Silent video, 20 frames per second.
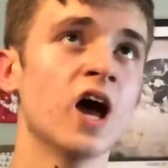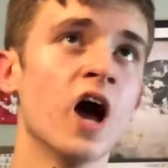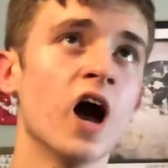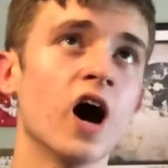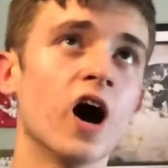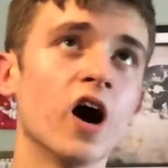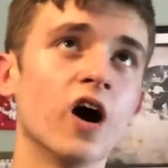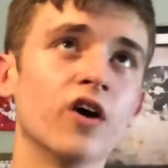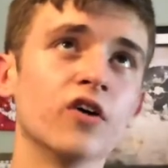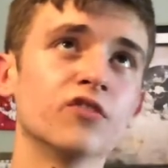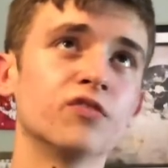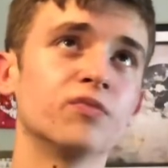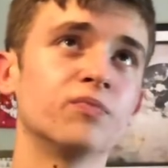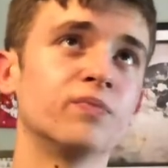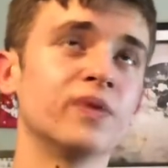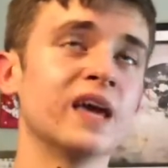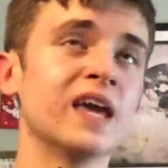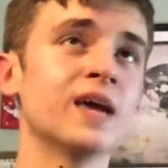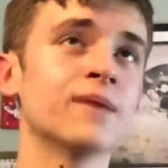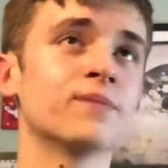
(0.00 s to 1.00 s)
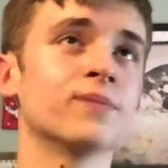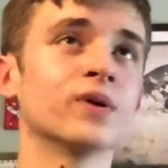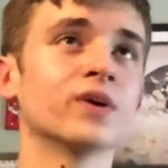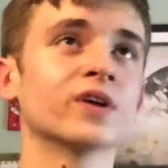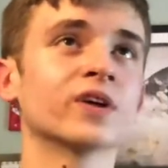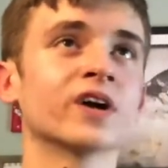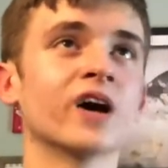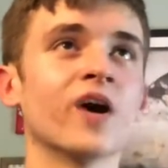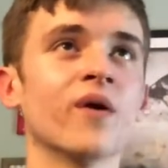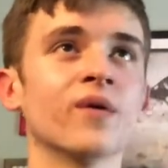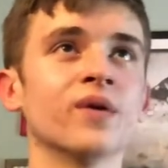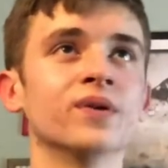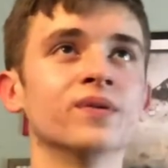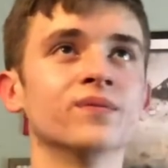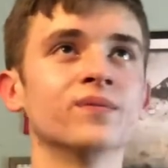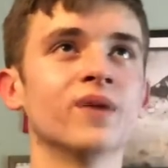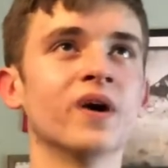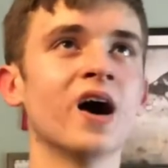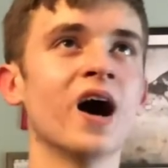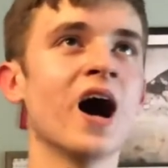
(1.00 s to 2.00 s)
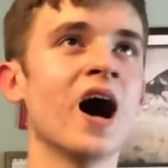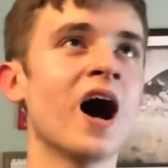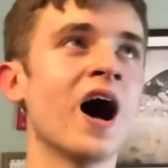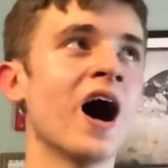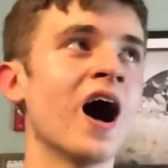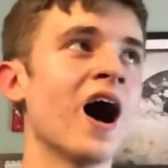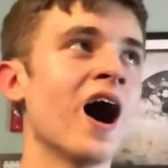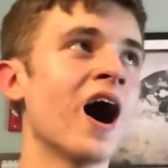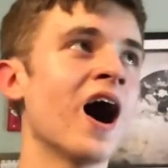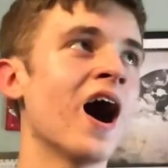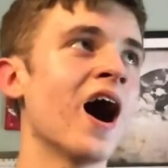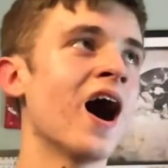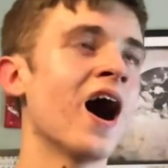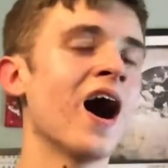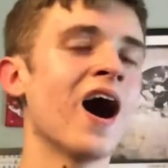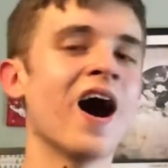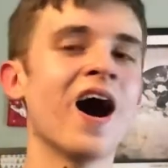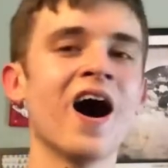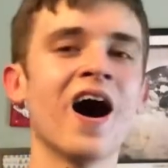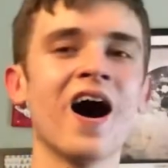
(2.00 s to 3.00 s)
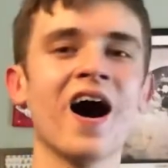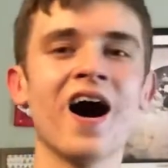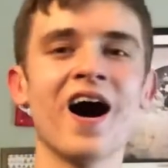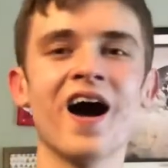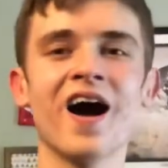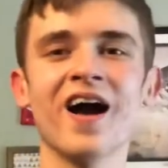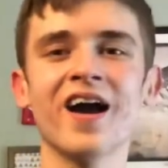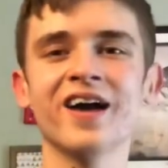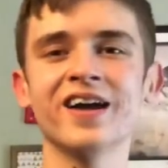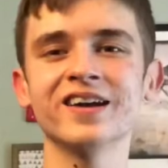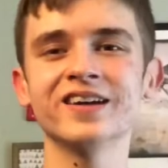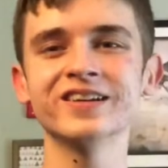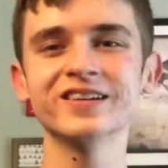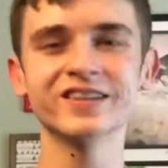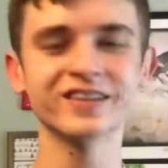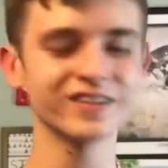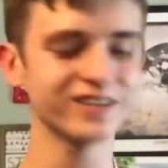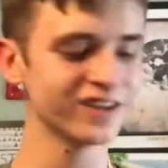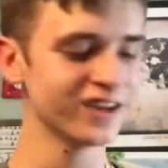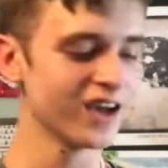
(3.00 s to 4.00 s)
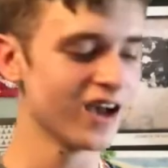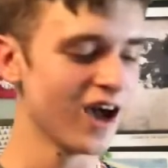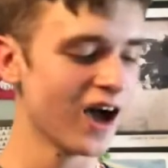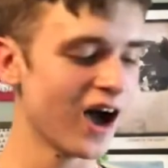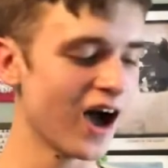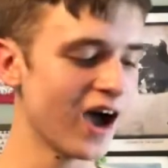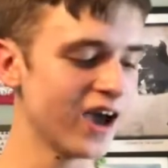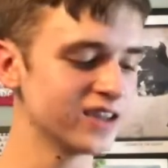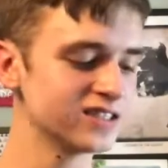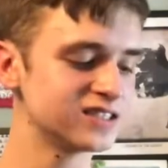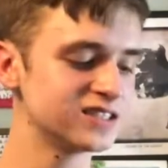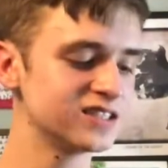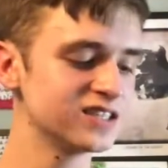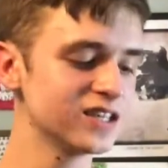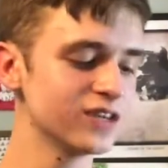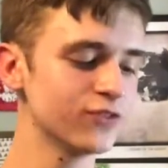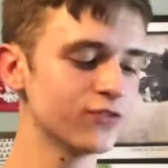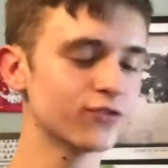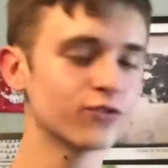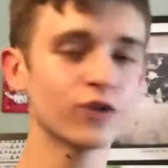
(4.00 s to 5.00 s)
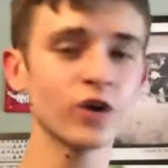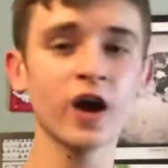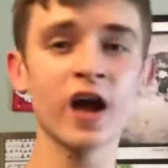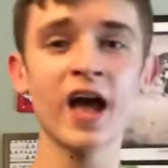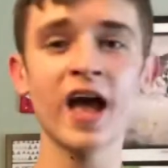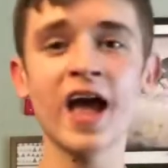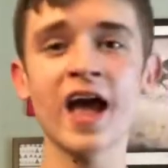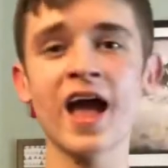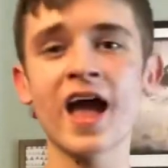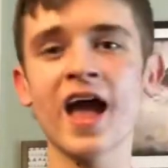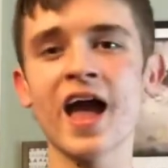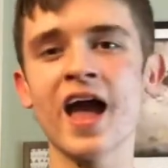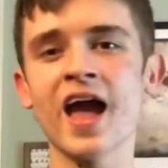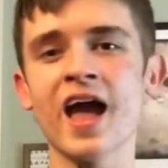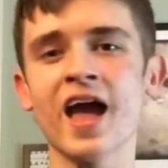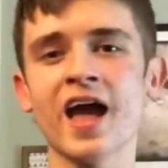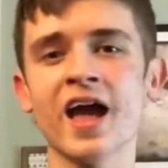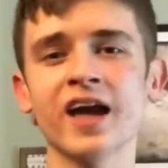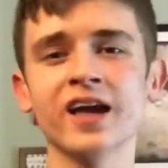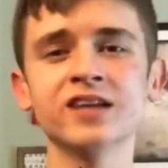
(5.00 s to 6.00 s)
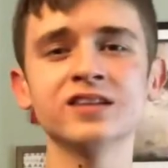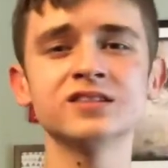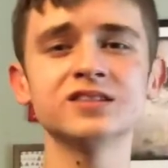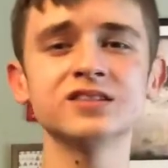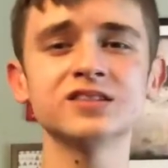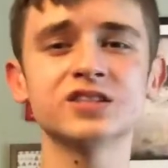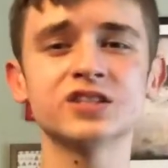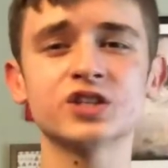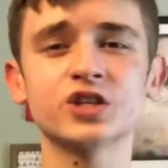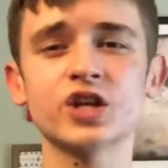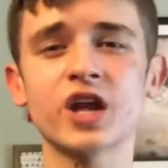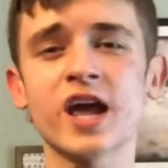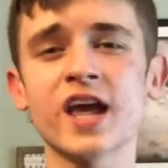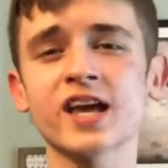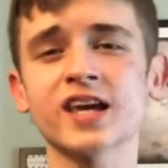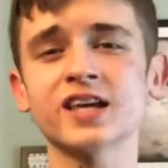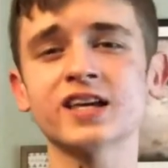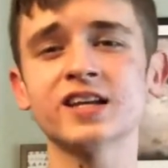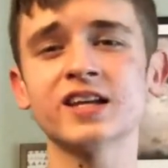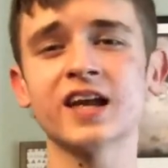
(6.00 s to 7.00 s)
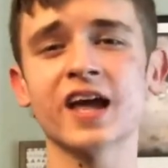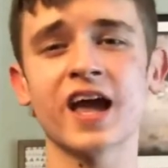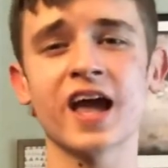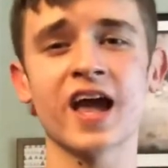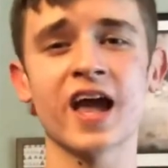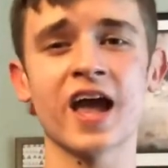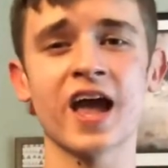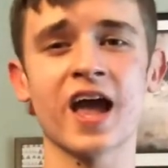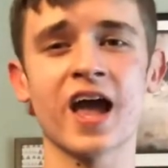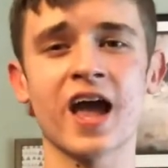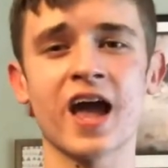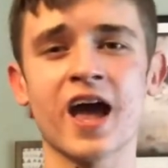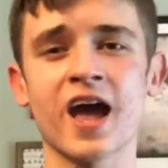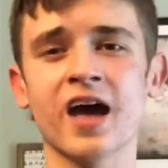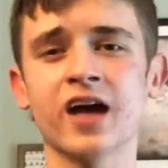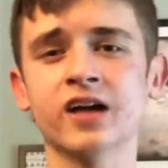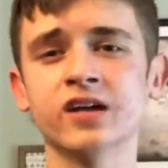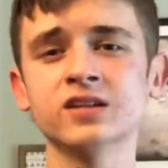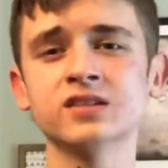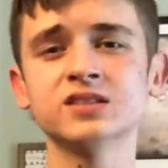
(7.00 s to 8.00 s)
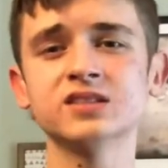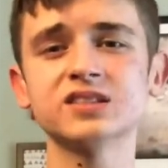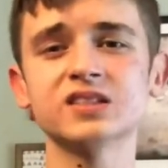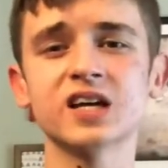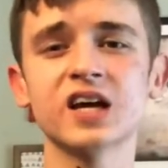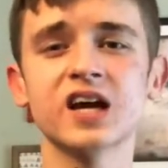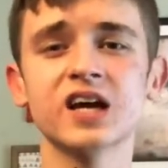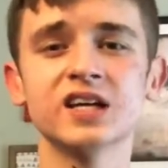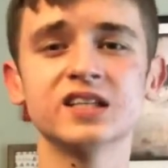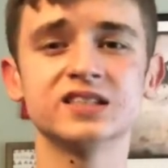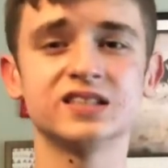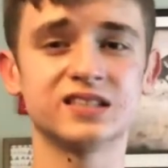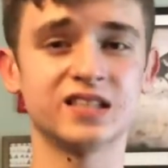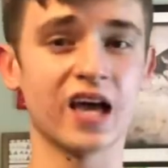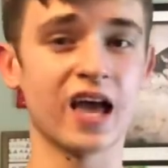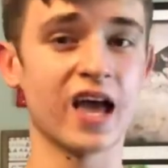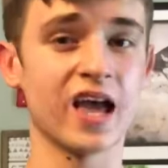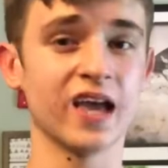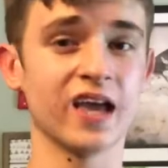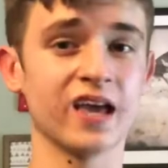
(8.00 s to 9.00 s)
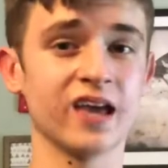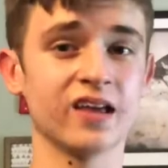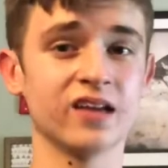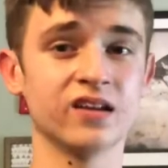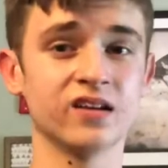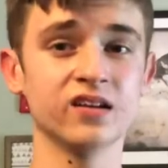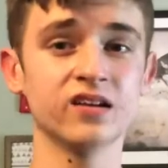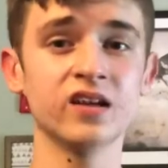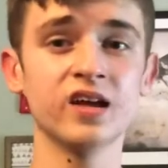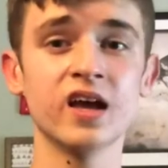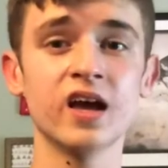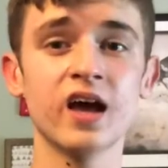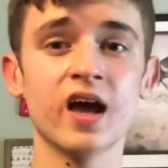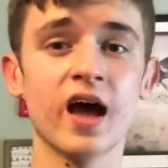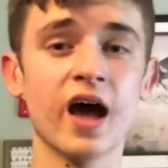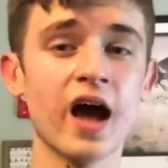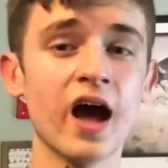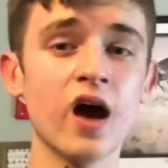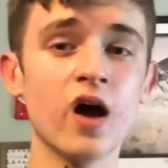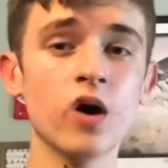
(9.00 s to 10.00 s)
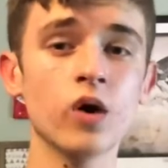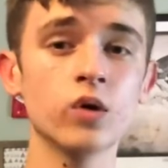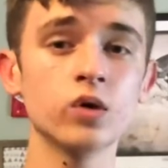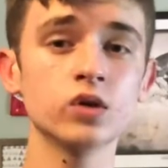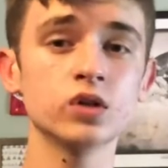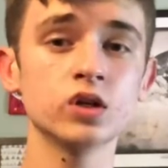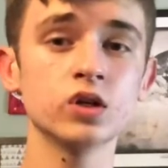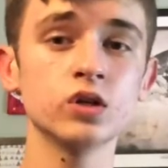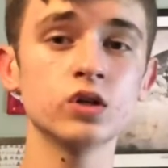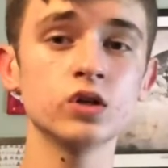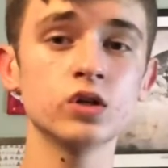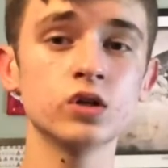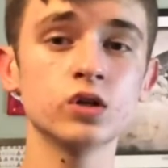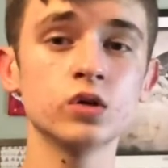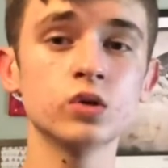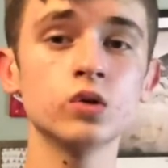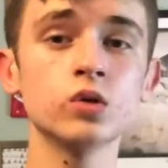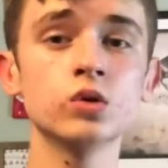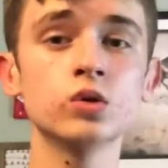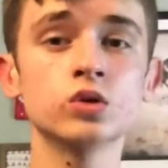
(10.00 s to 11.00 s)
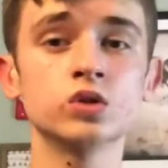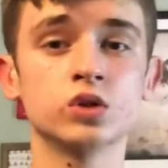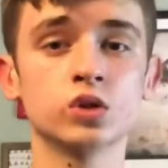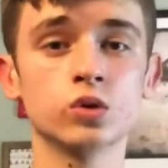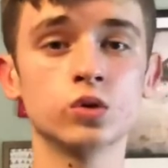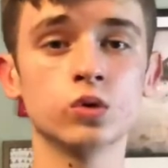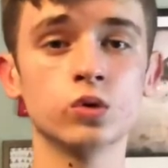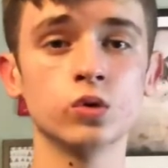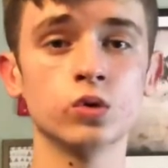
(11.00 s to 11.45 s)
of people going by. I see friends shaking hands, saying, how do you do?